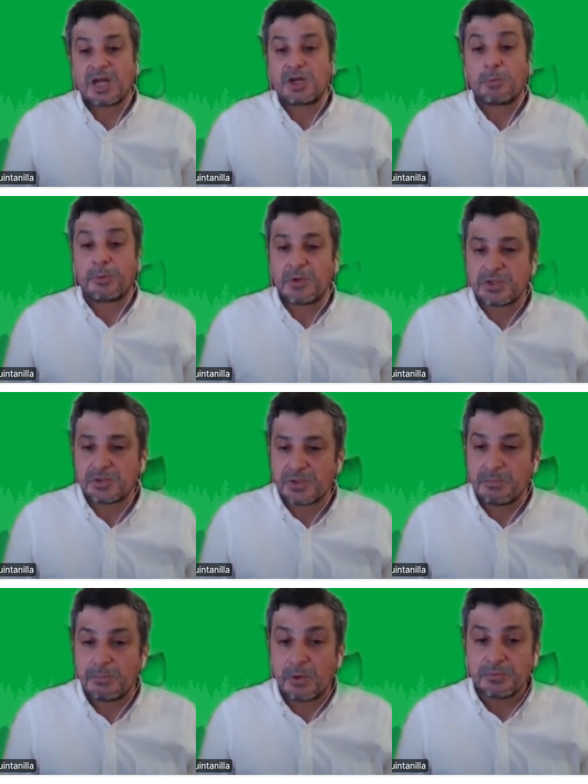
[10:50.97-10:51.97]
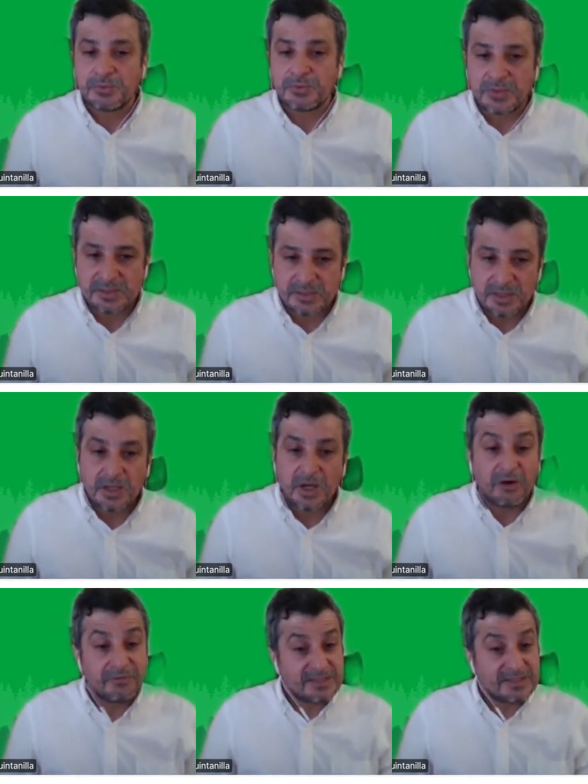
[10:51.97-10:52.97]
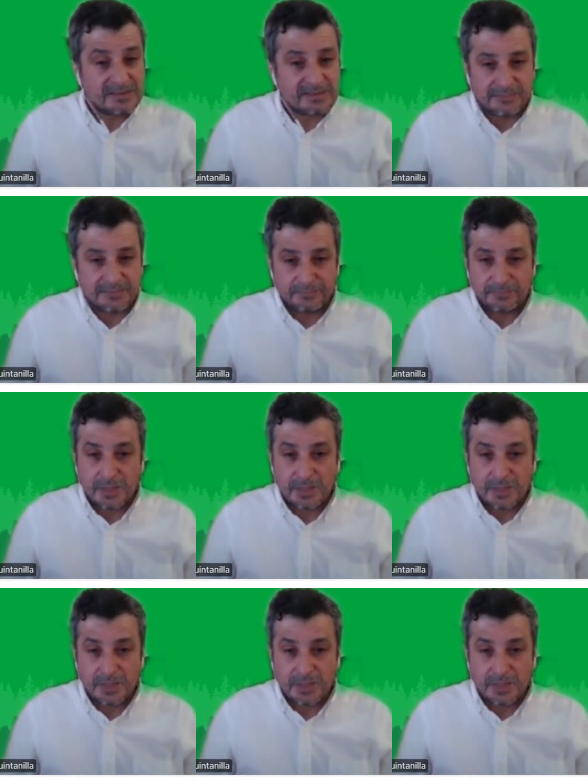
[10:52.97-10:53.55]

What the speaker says: and operational boundaries of the system,